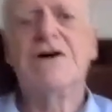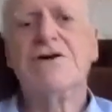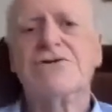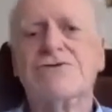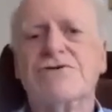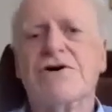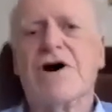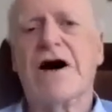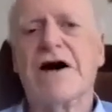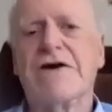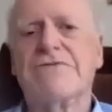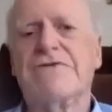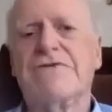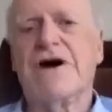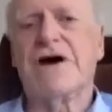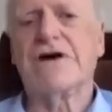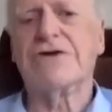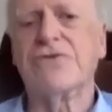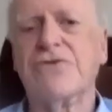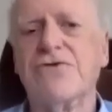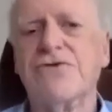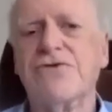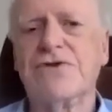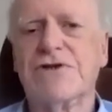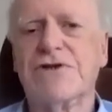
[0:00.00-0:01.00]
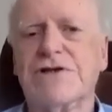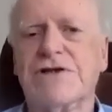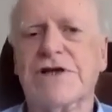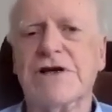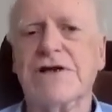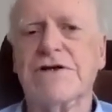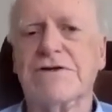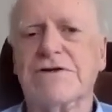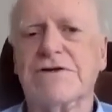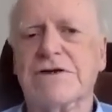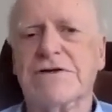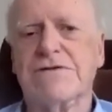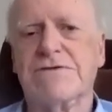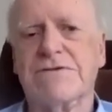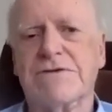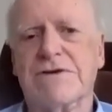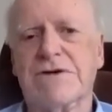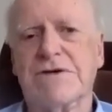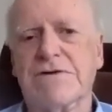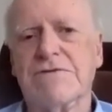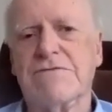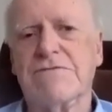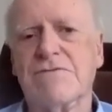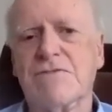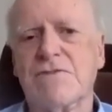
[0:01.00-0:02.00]
So I do think
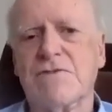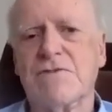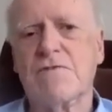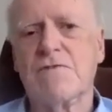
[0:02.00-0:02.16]
that